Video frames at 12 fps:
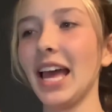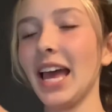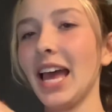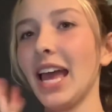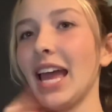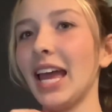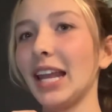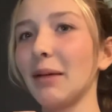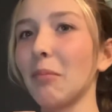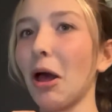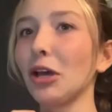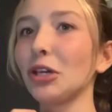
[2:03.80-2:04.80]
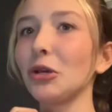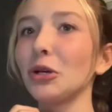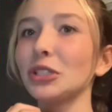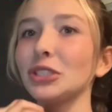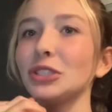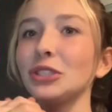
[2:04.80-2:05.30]
and a molecule
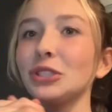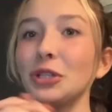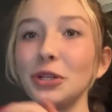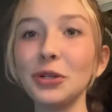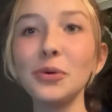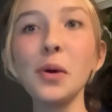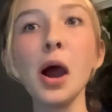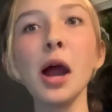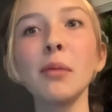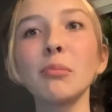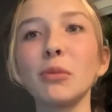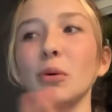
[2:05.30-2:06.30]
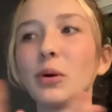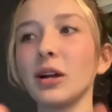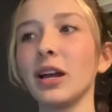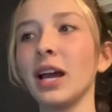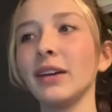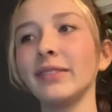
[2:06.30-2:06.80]
is two or
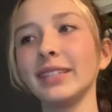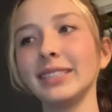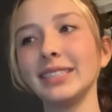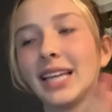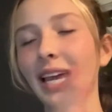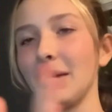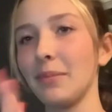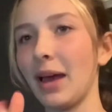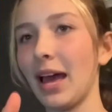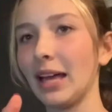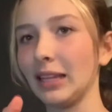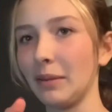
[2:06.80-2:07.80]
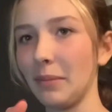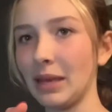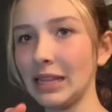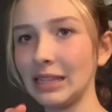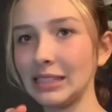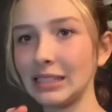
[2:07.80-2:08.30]
more of the same
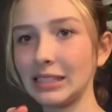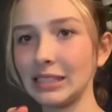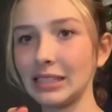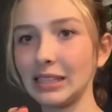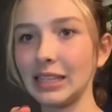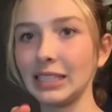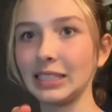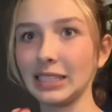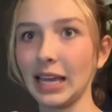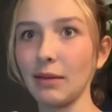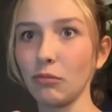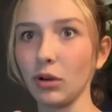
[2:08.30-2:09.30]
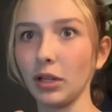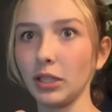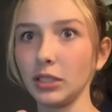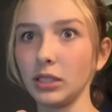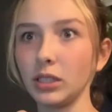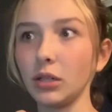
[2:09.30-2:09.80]
elements, the same
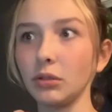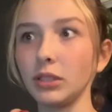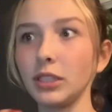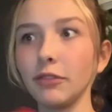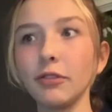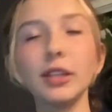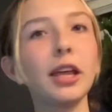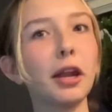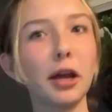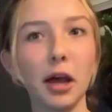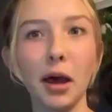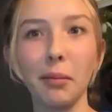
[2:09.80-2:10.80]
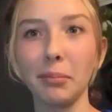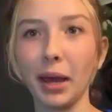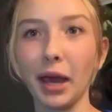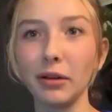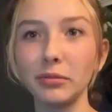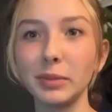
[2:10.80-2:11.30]
ones. So it's different than a
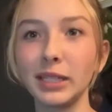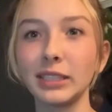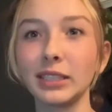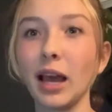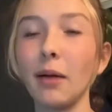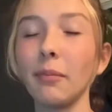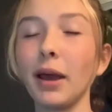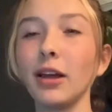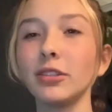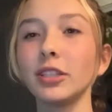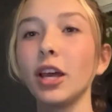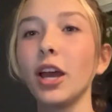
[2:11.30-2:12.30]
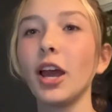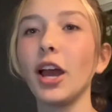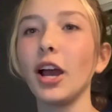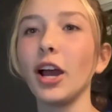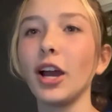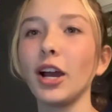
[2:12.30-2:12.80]
compound because compounds
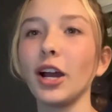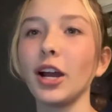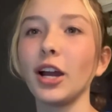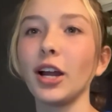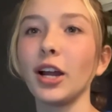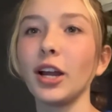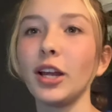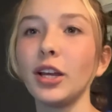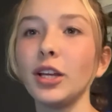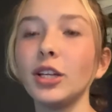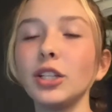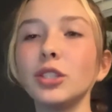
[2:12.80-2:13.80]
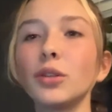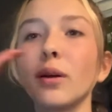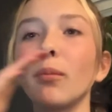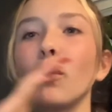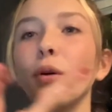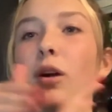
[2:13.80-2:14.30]
are two or
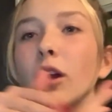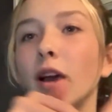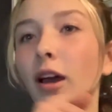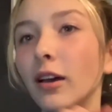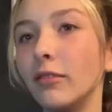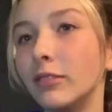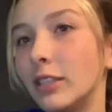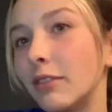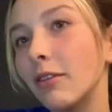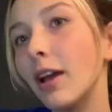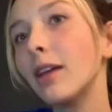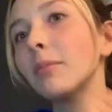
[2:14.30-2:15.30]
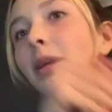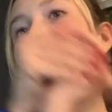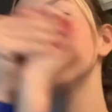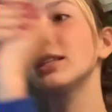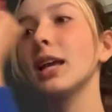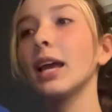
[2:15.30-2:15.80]
more of different
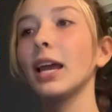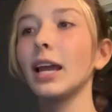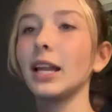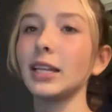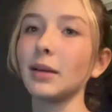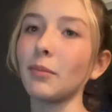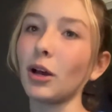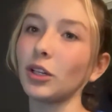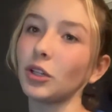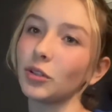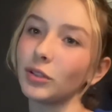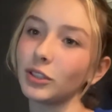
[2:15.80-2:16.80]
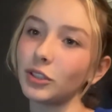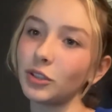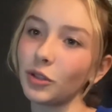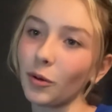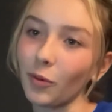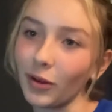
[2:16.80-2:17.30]
elements, and a molecule is two
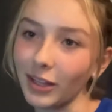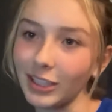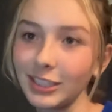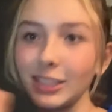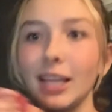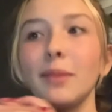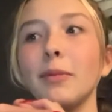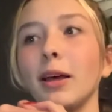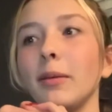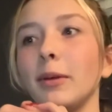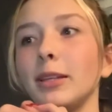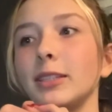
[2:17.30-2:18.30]
or more of the same elements.